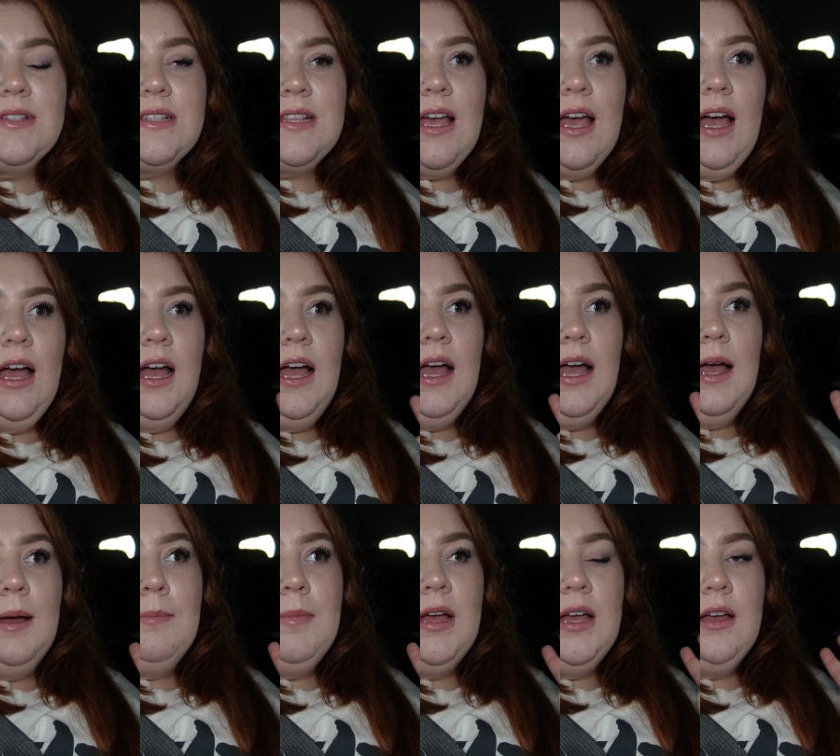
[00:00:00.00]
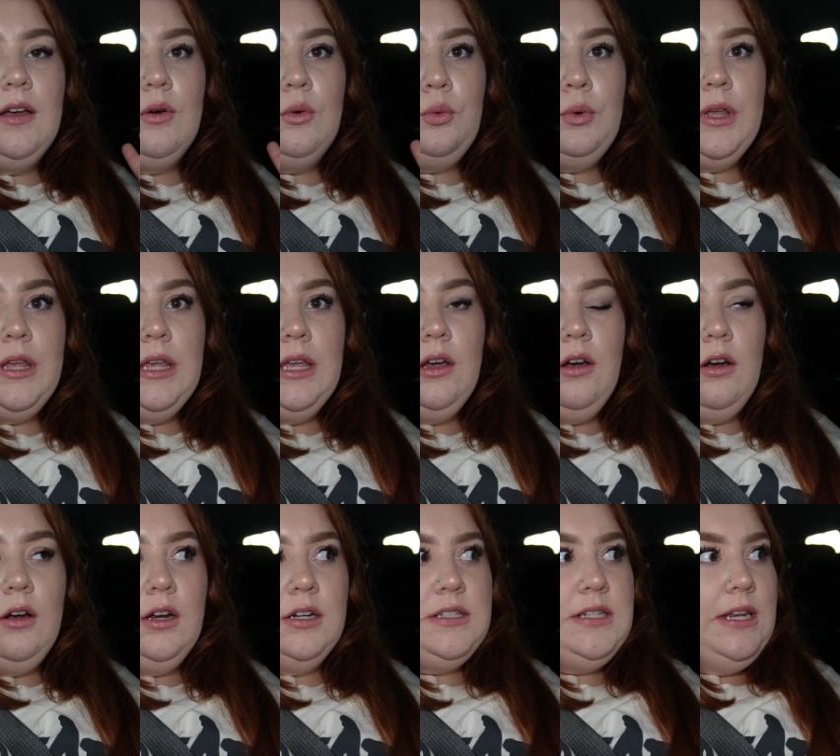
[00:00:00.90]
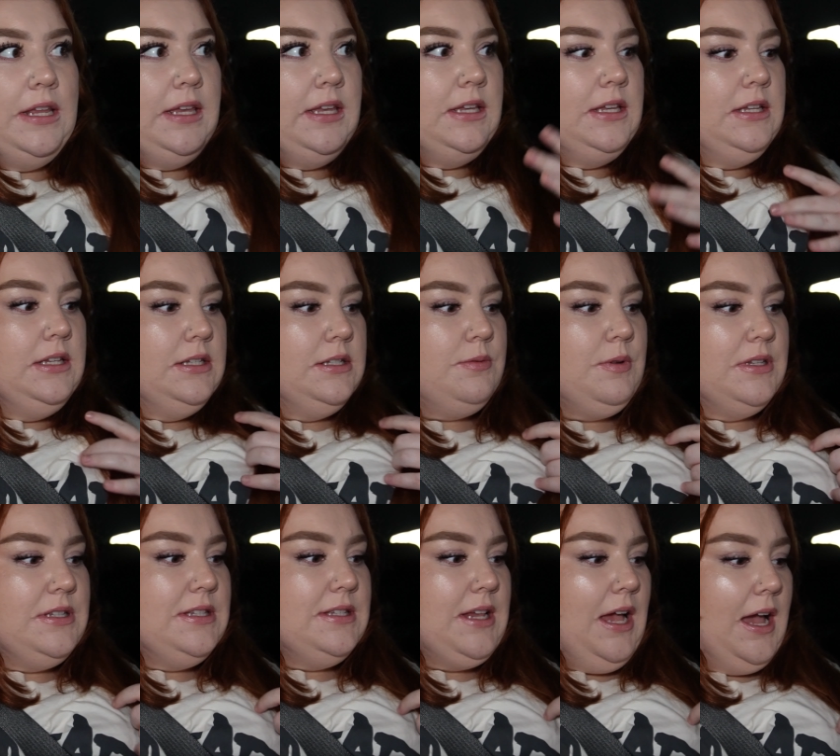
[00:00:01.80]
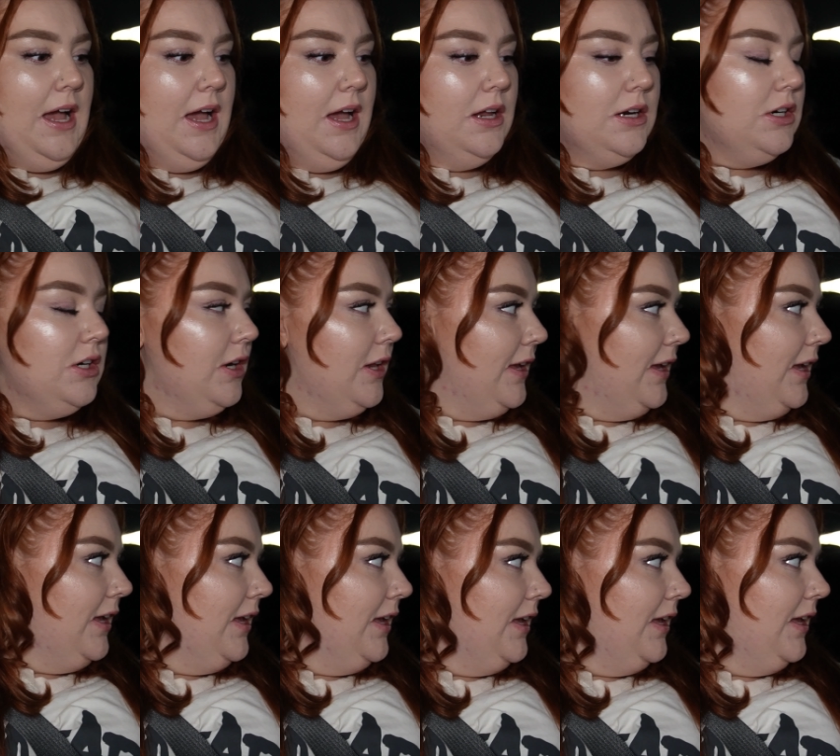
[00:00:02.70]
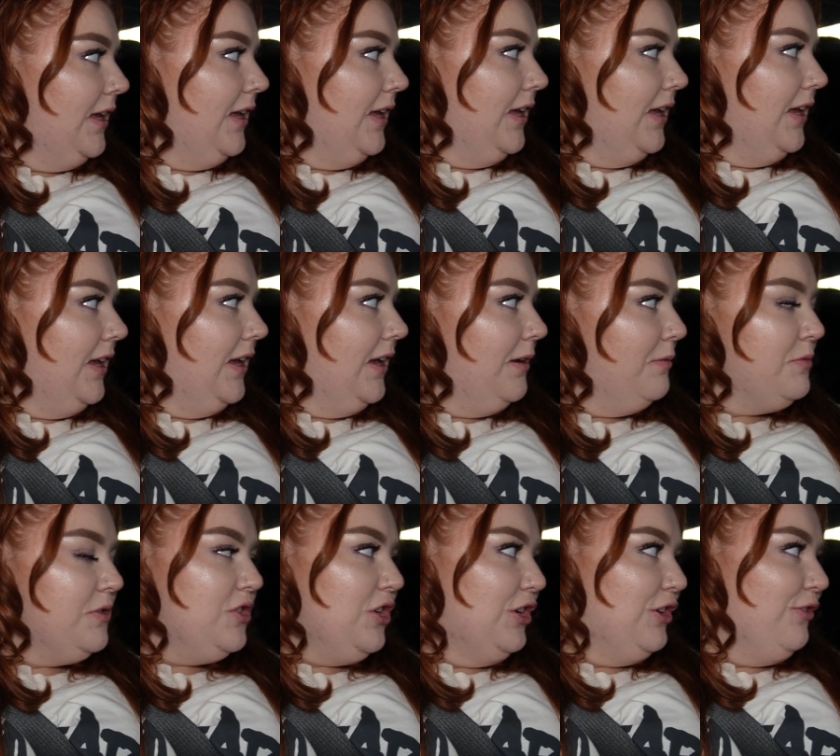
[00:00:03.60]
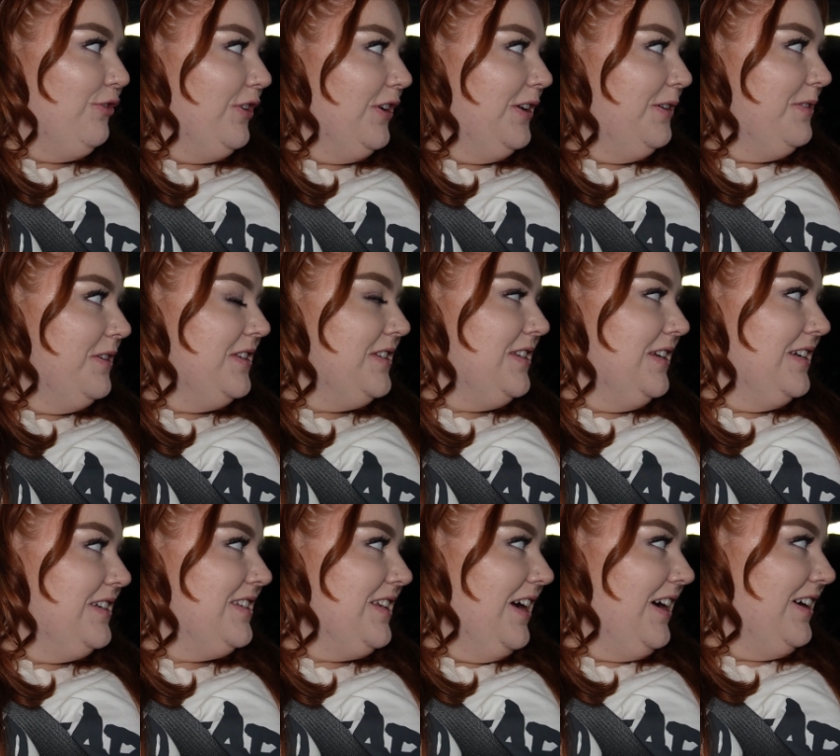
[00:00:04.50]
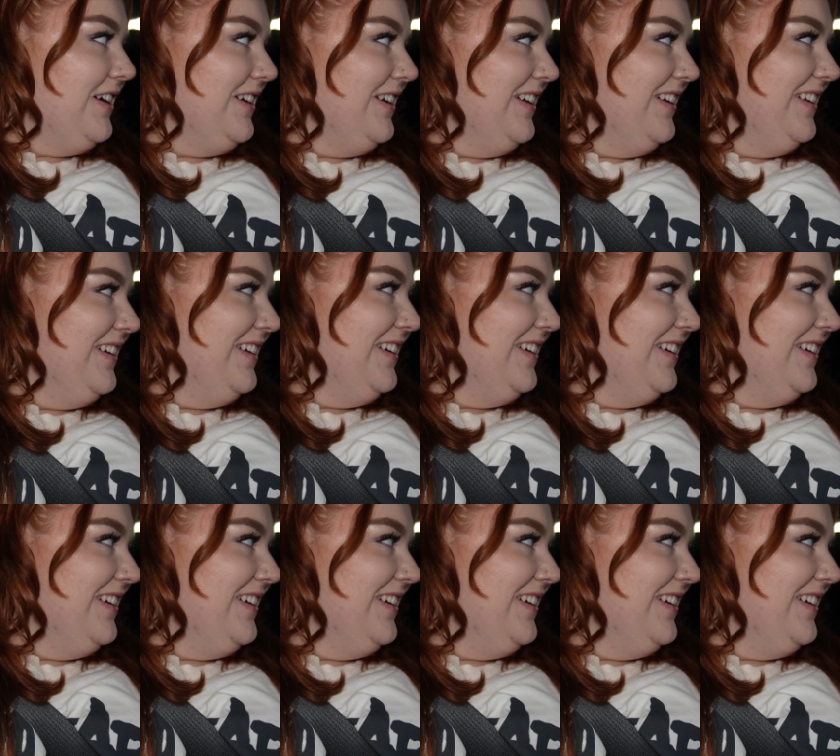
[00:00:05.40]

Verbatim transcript: Um, we are, today is, what, Saturday? I'm gonna start over anyway, So Saturday.